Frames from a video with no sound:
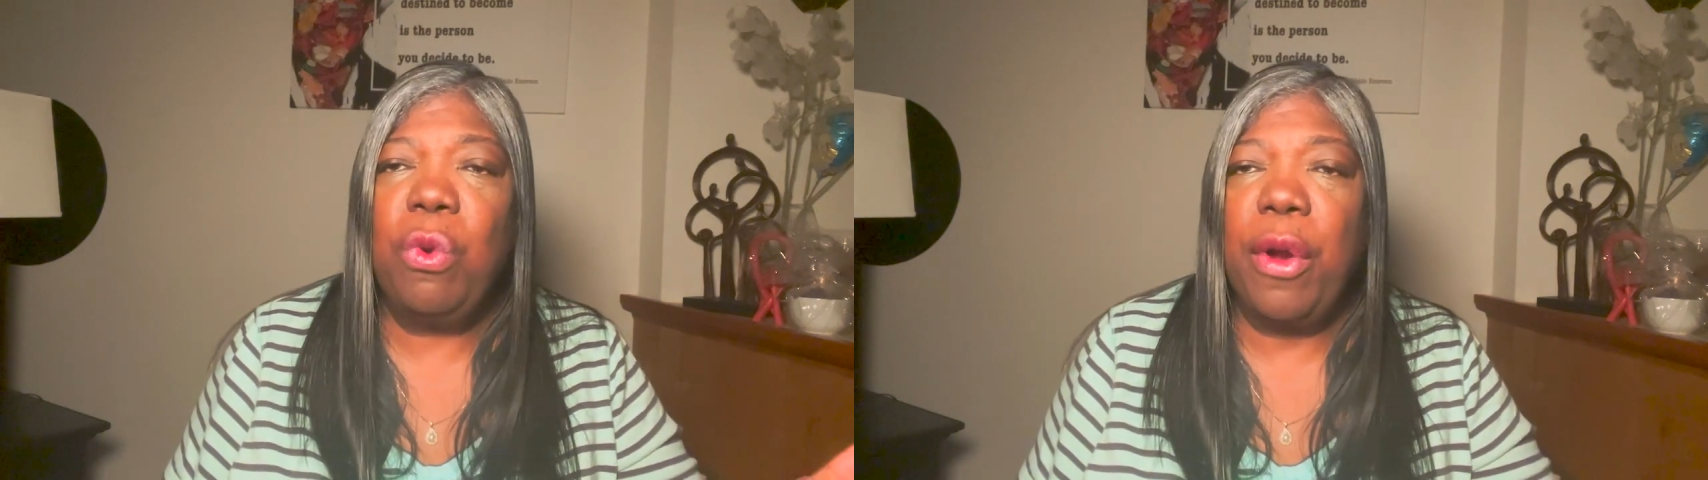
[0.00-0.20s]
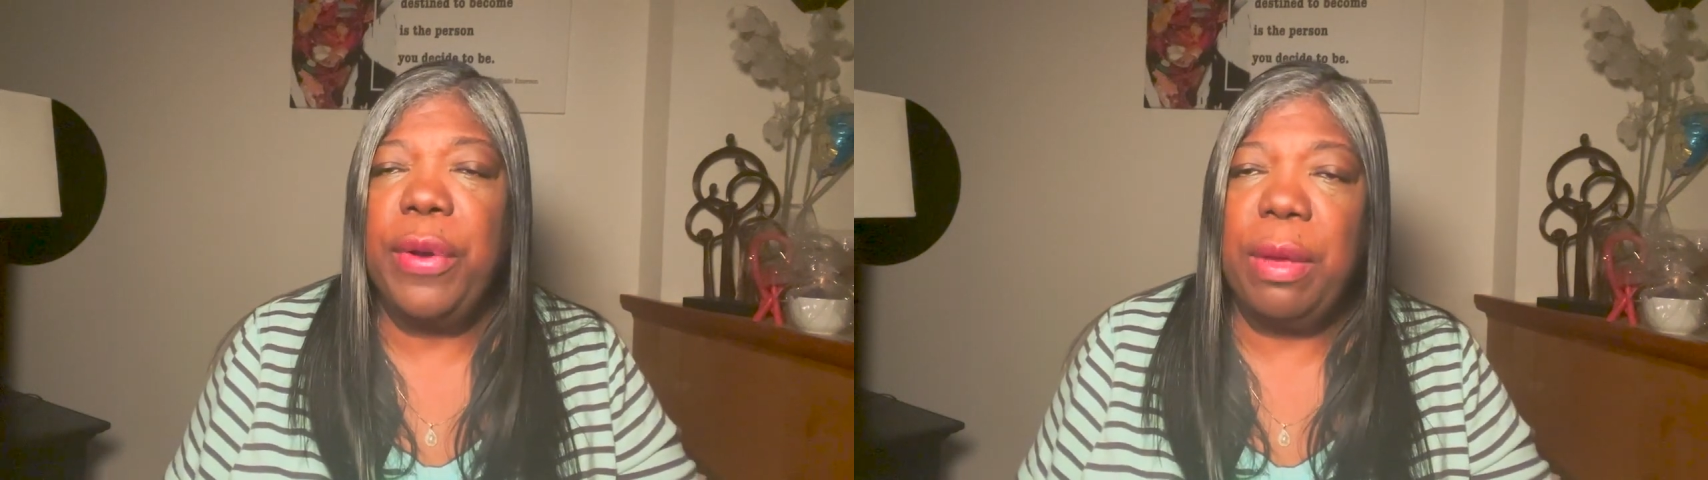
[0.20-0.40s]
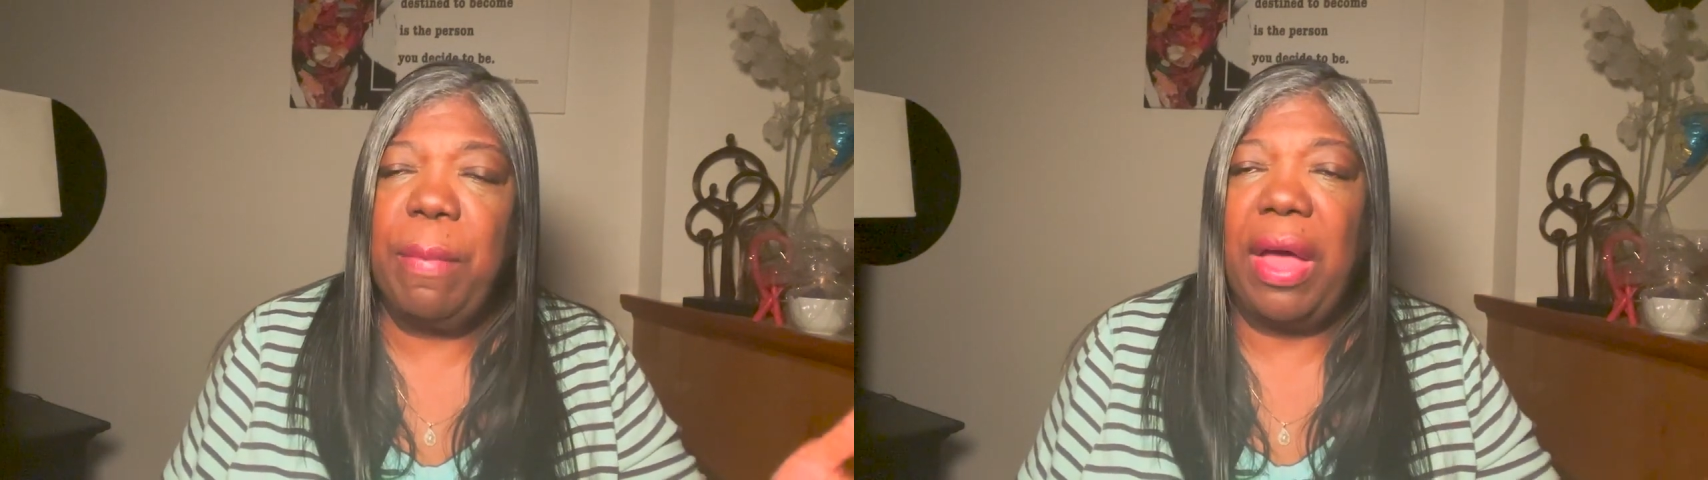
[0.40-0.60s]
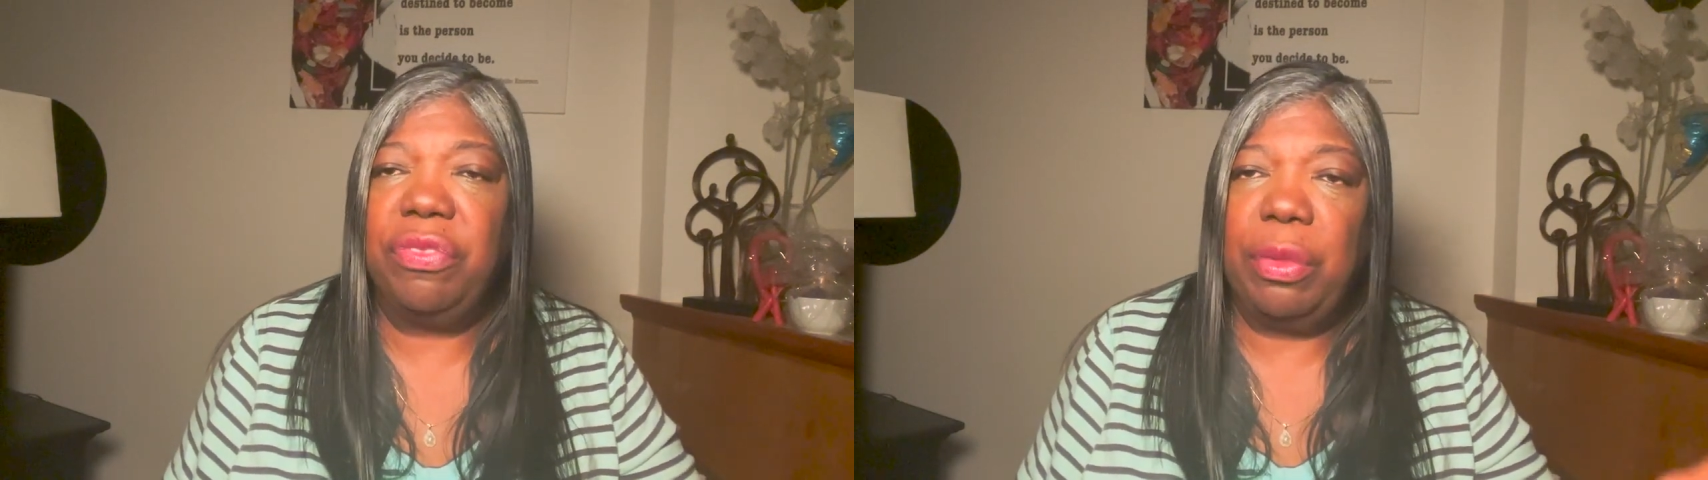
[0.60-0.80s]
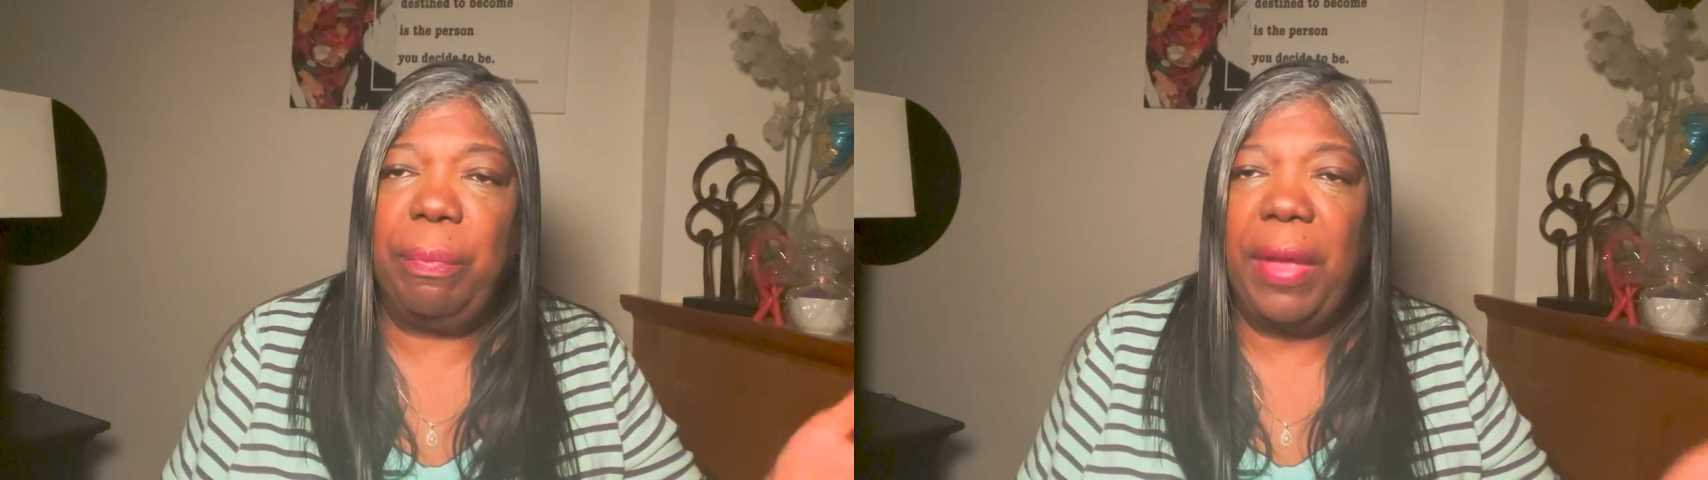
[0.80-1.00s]
worry
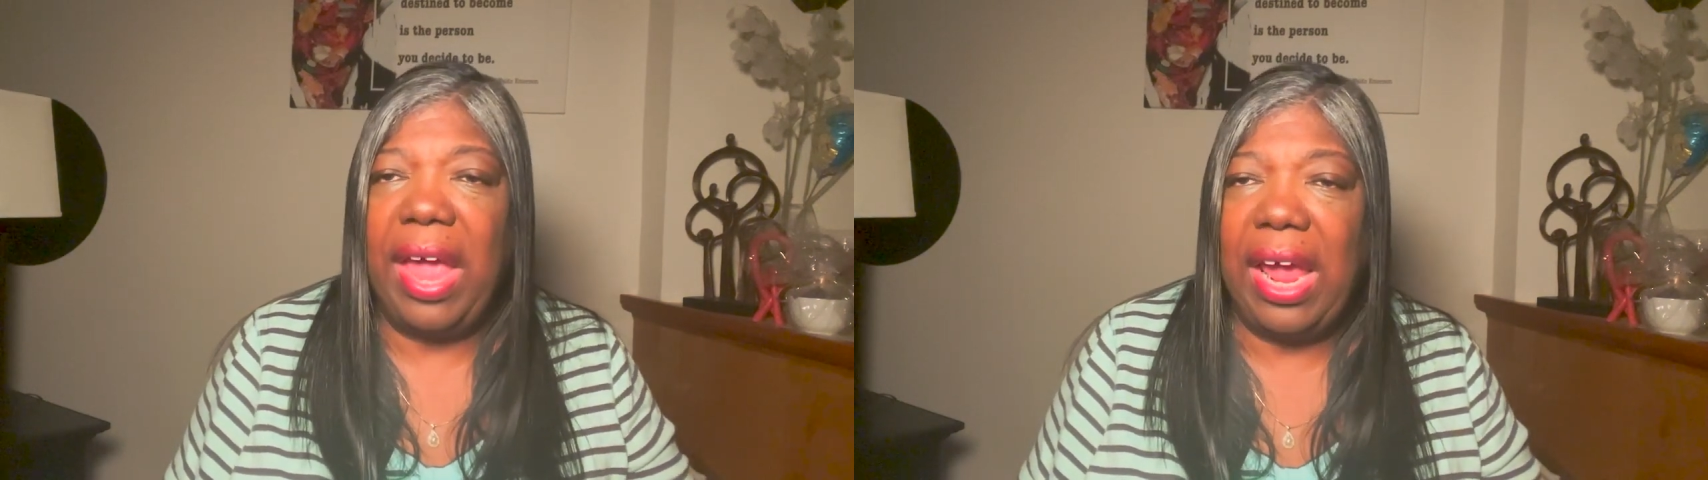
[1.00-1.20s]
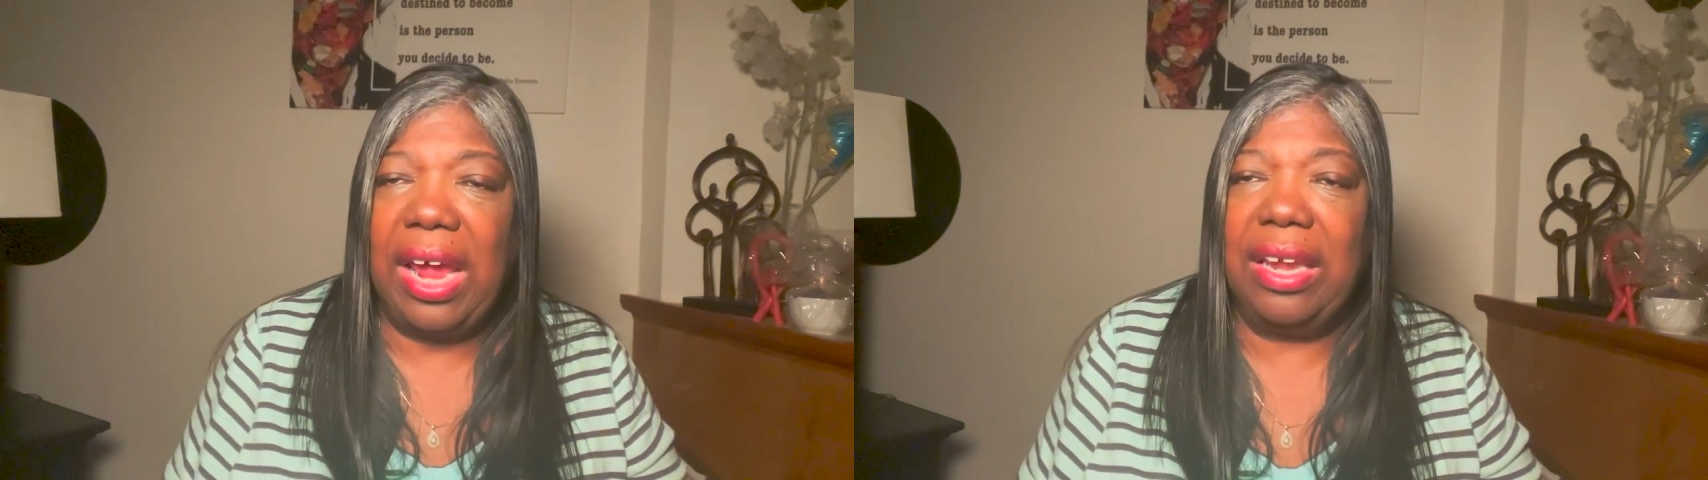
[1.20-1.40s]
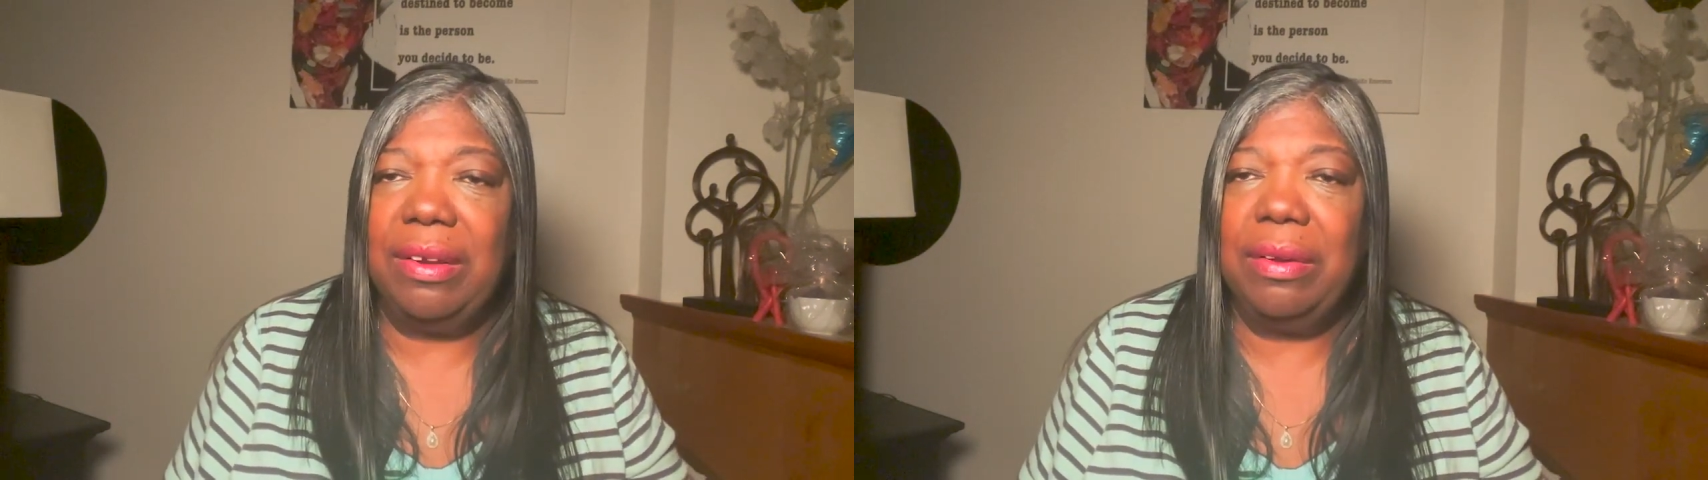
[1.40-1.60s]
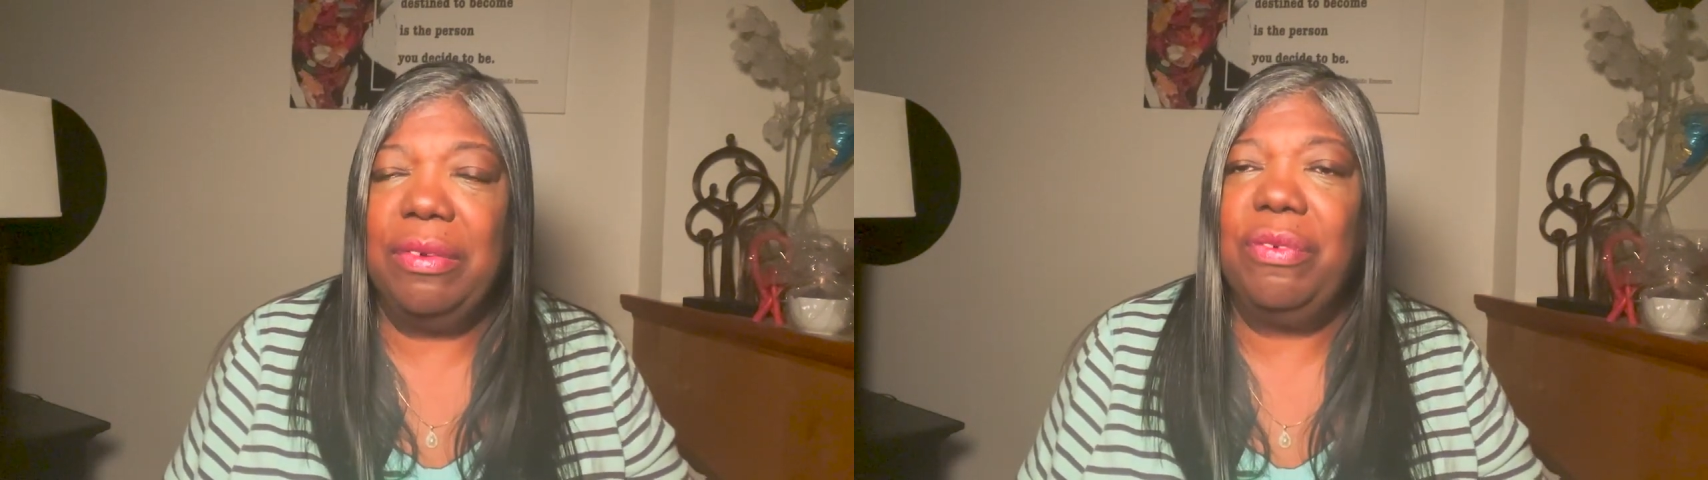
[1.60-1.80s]
about the pain